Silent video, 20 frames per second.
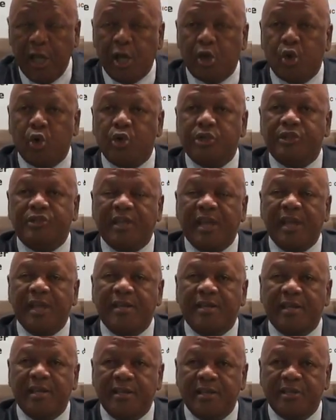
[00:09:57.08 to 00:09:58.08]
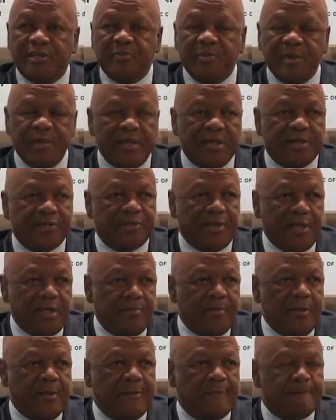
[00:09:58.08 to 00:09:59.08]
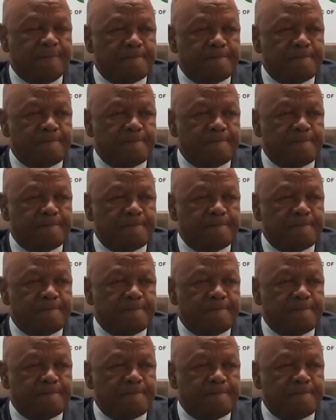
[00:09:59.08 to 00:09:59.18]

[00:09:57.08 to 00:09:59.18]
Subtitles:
contained in this media statement.